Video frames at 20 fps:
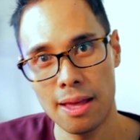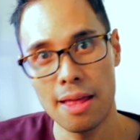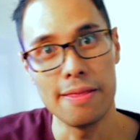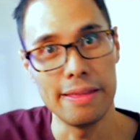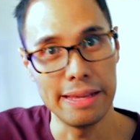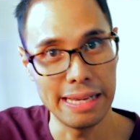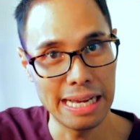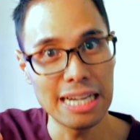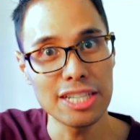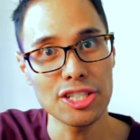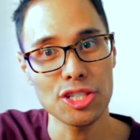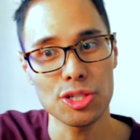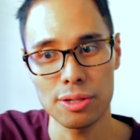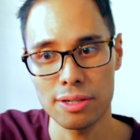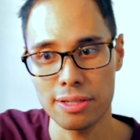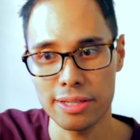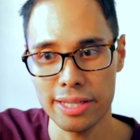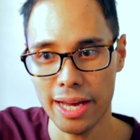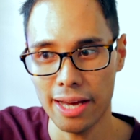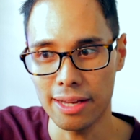The answer
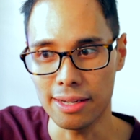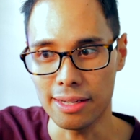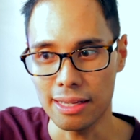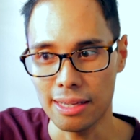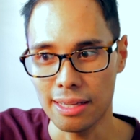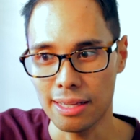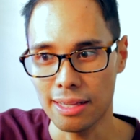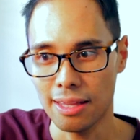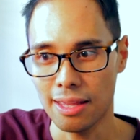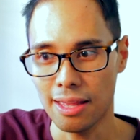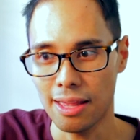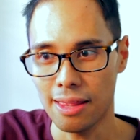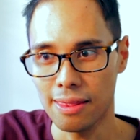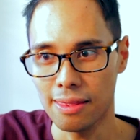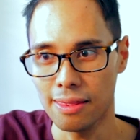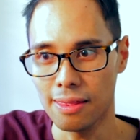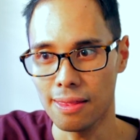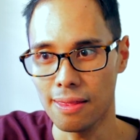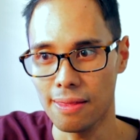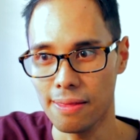is that
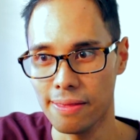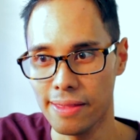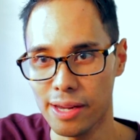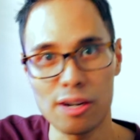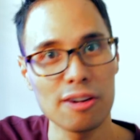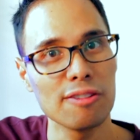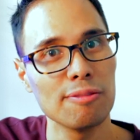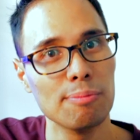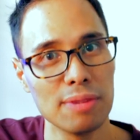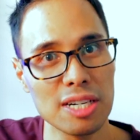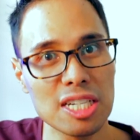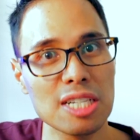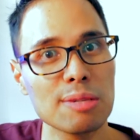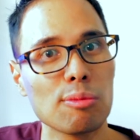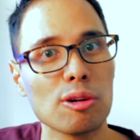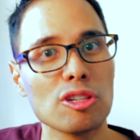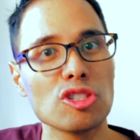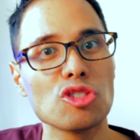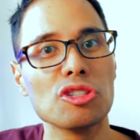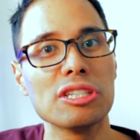they're much
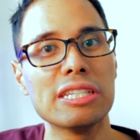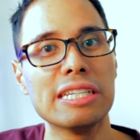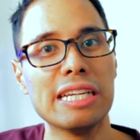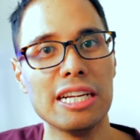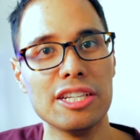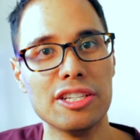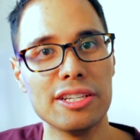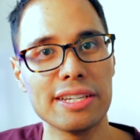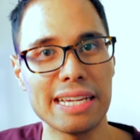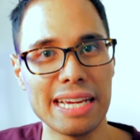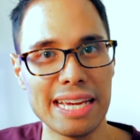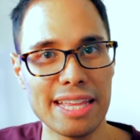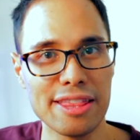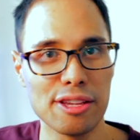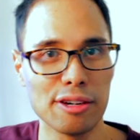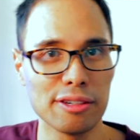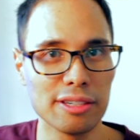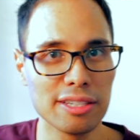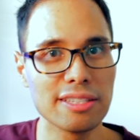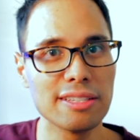more strategic in
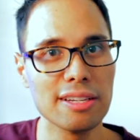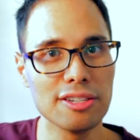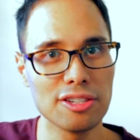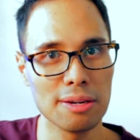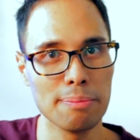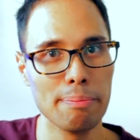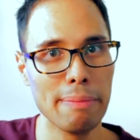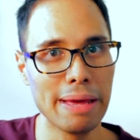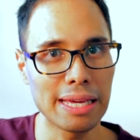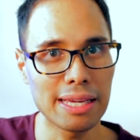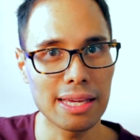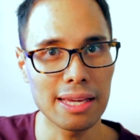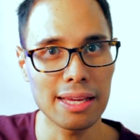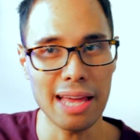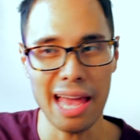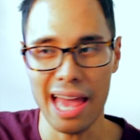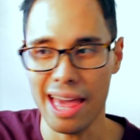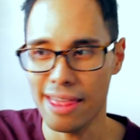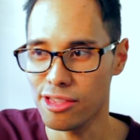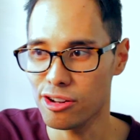their decision
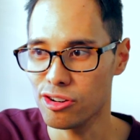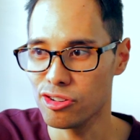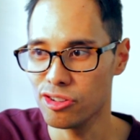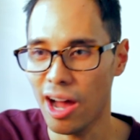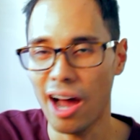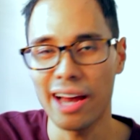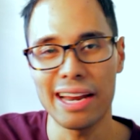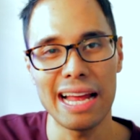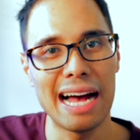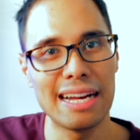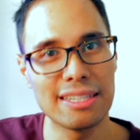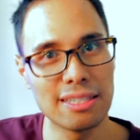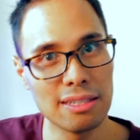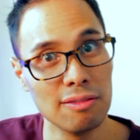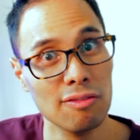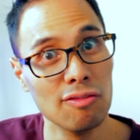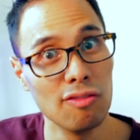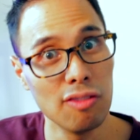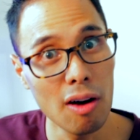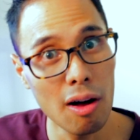making and they're not as
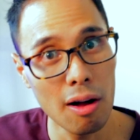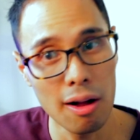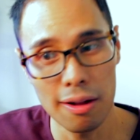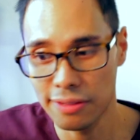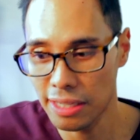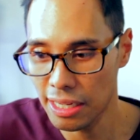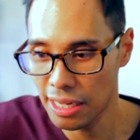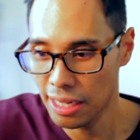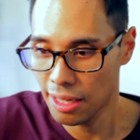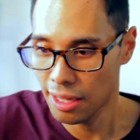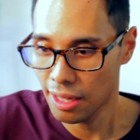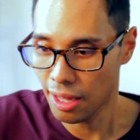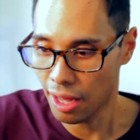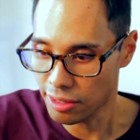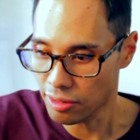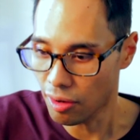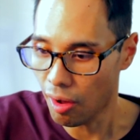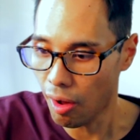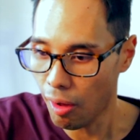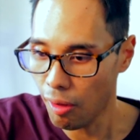involved
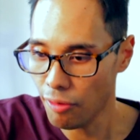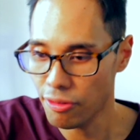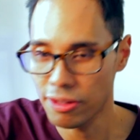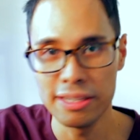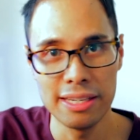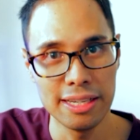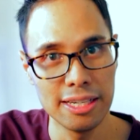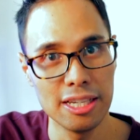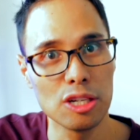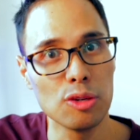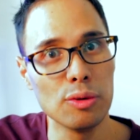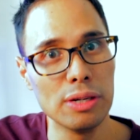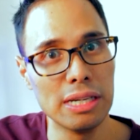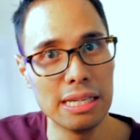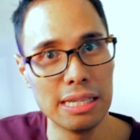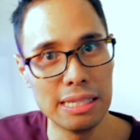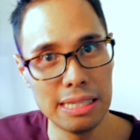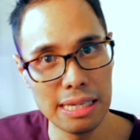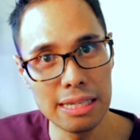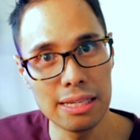on all the nitty
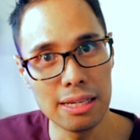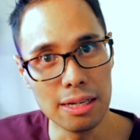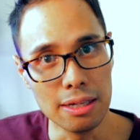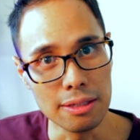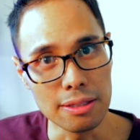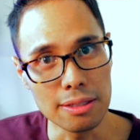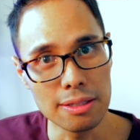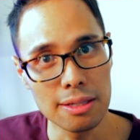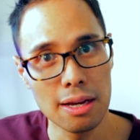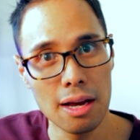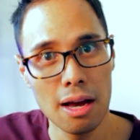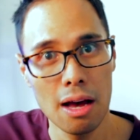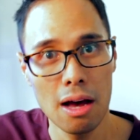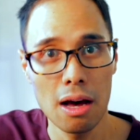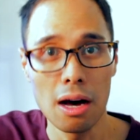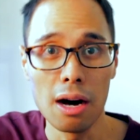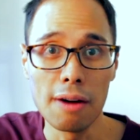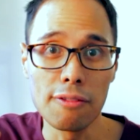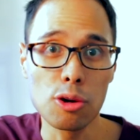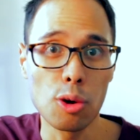gritty details.
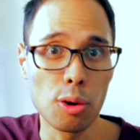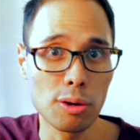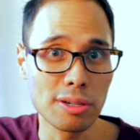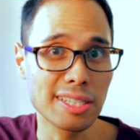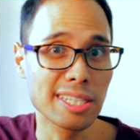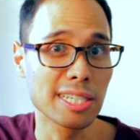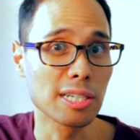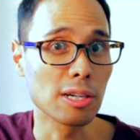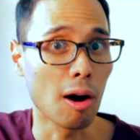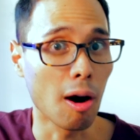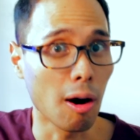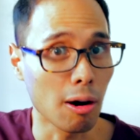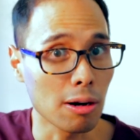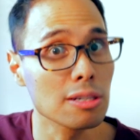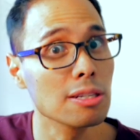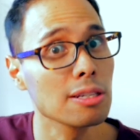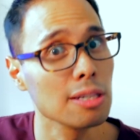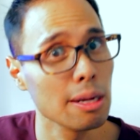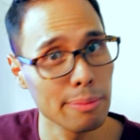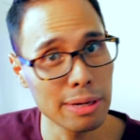Of course, there are
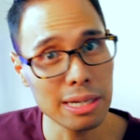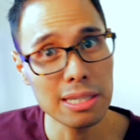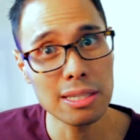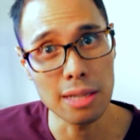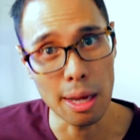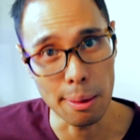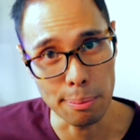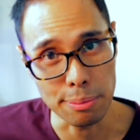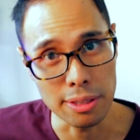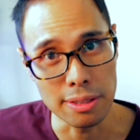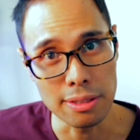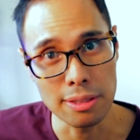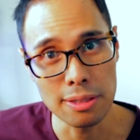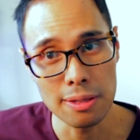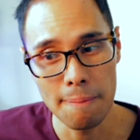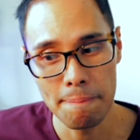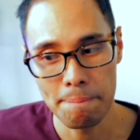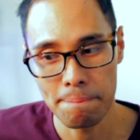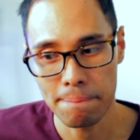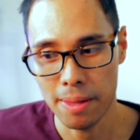some
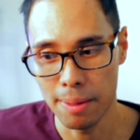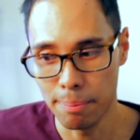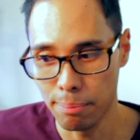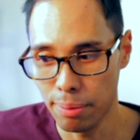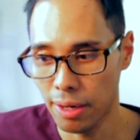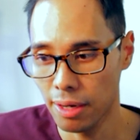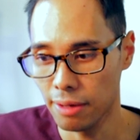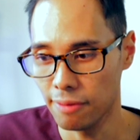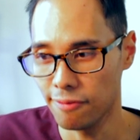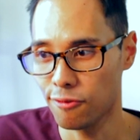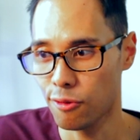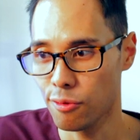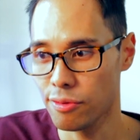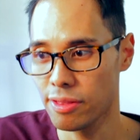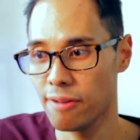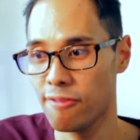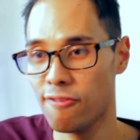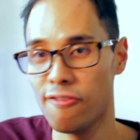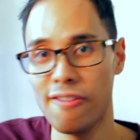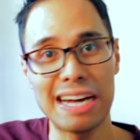exceptions, but for
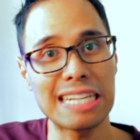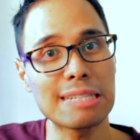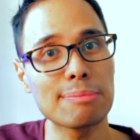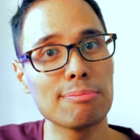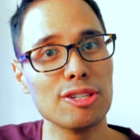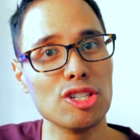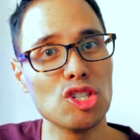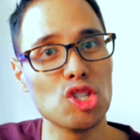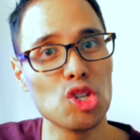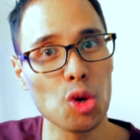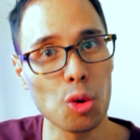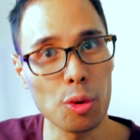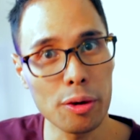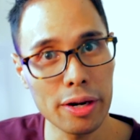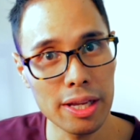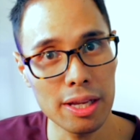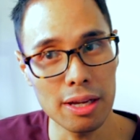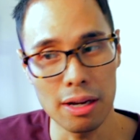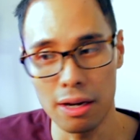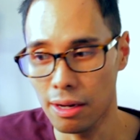the vast
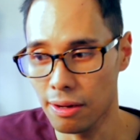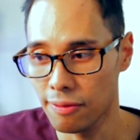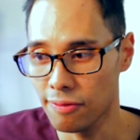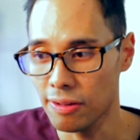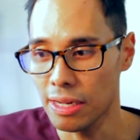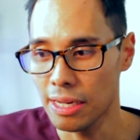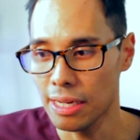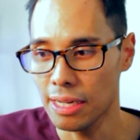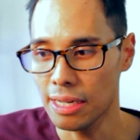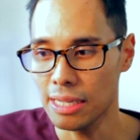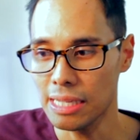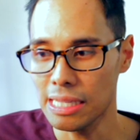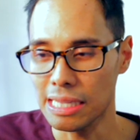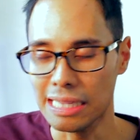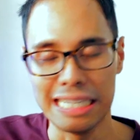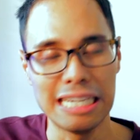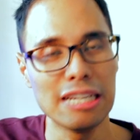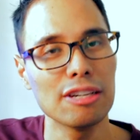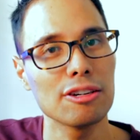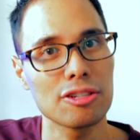majority of
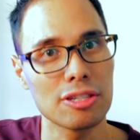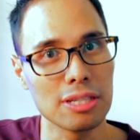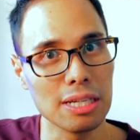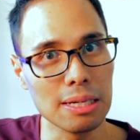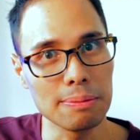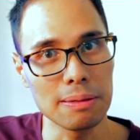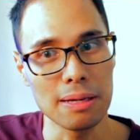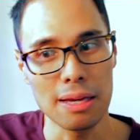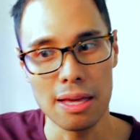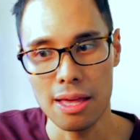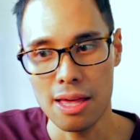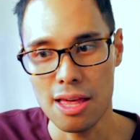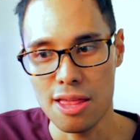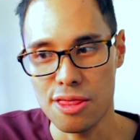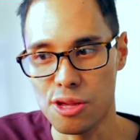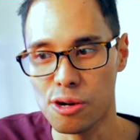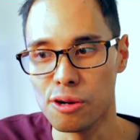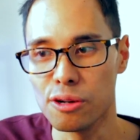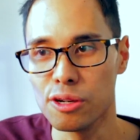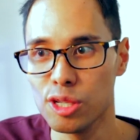leadership,
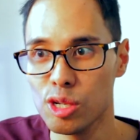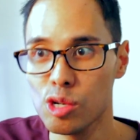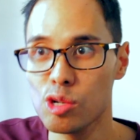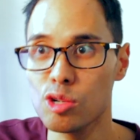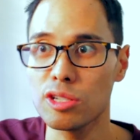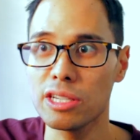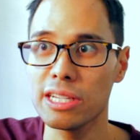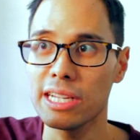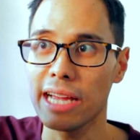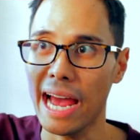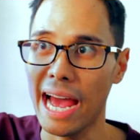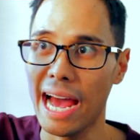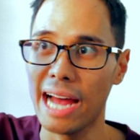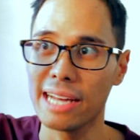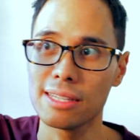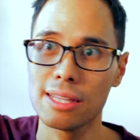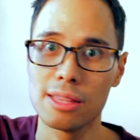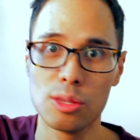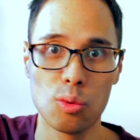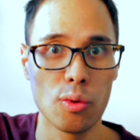they're usually
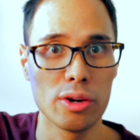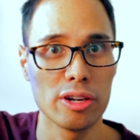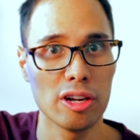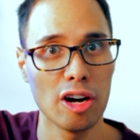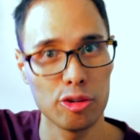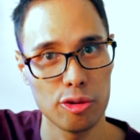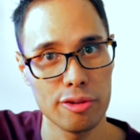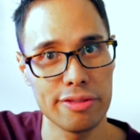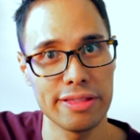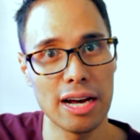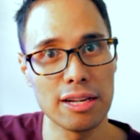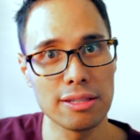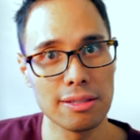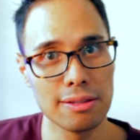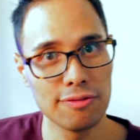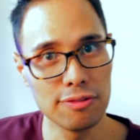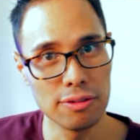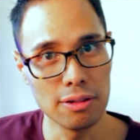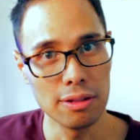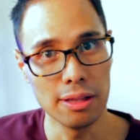at the 100,000
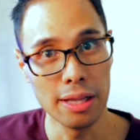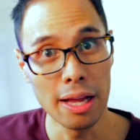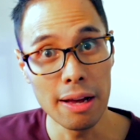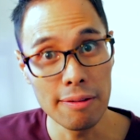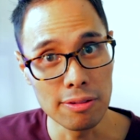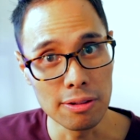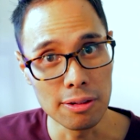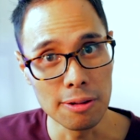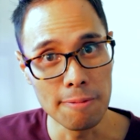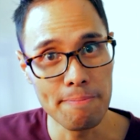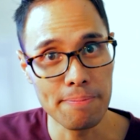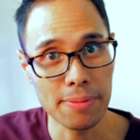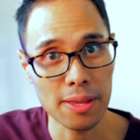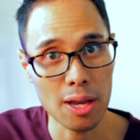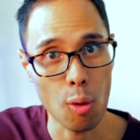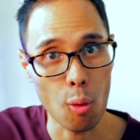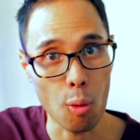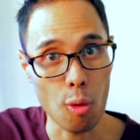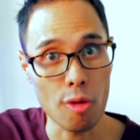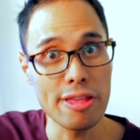foot level
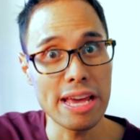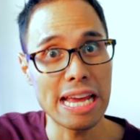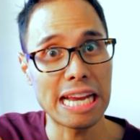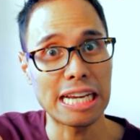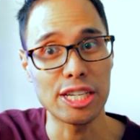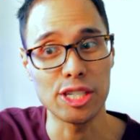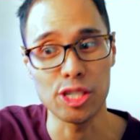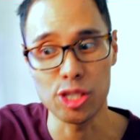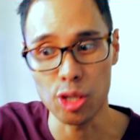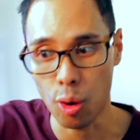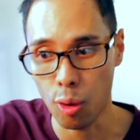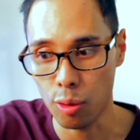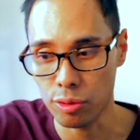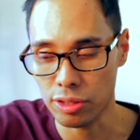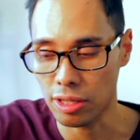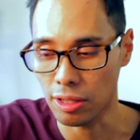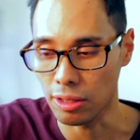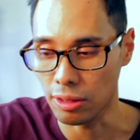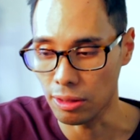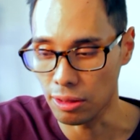where they
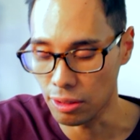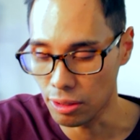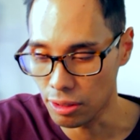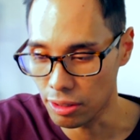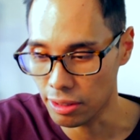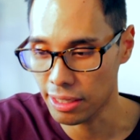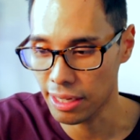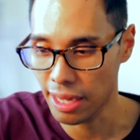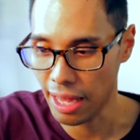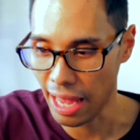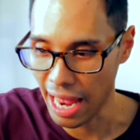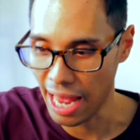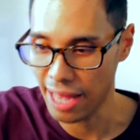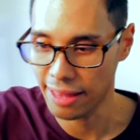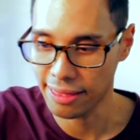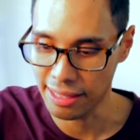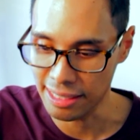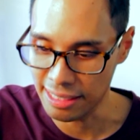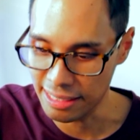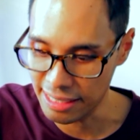don't look
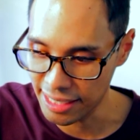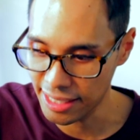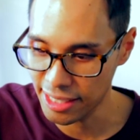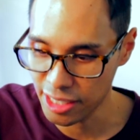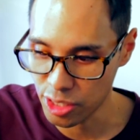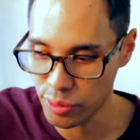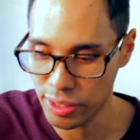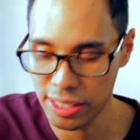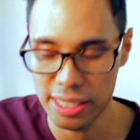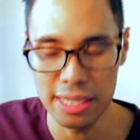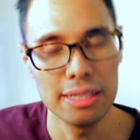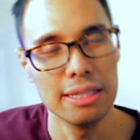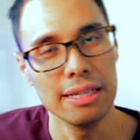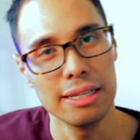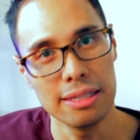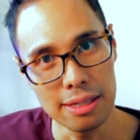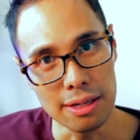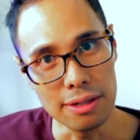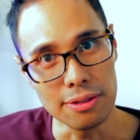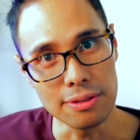at the nitty gritty
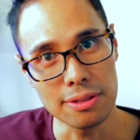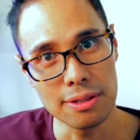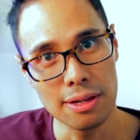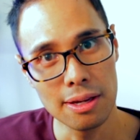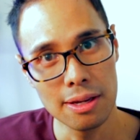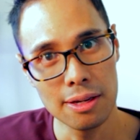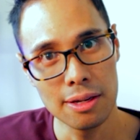details?